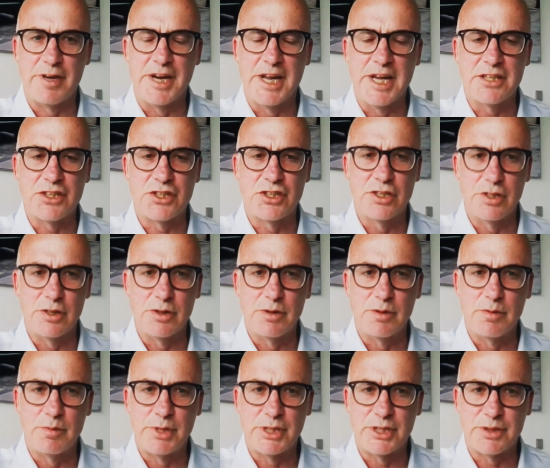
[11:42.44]

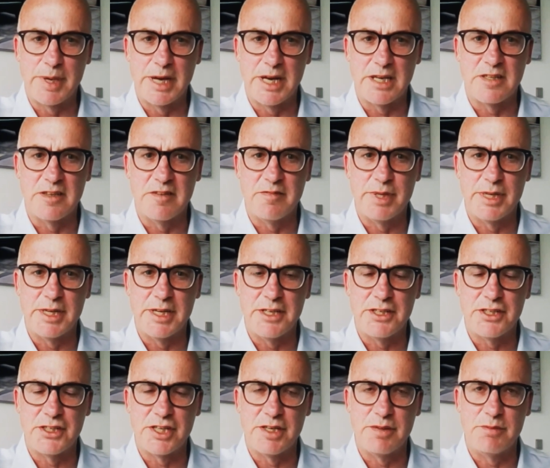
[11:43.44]
financial perspective, but
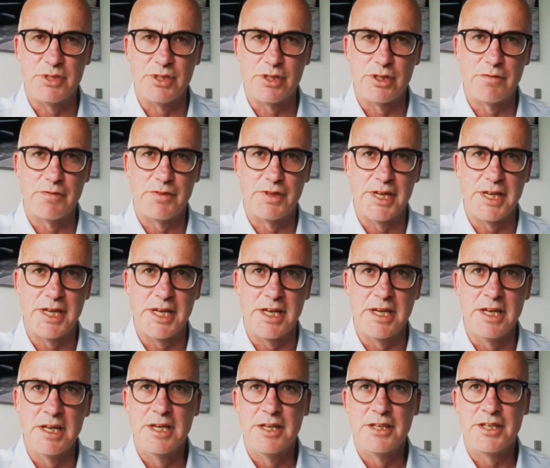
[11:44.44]
in terms of
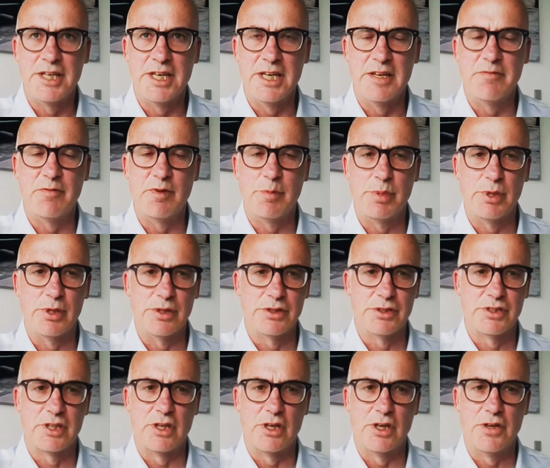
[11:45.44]
the
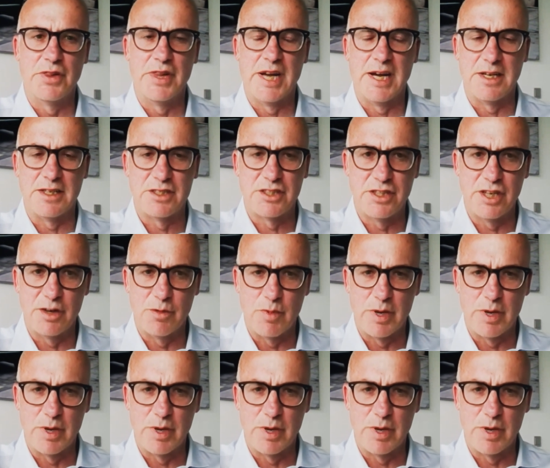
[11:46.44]
deliverables on that,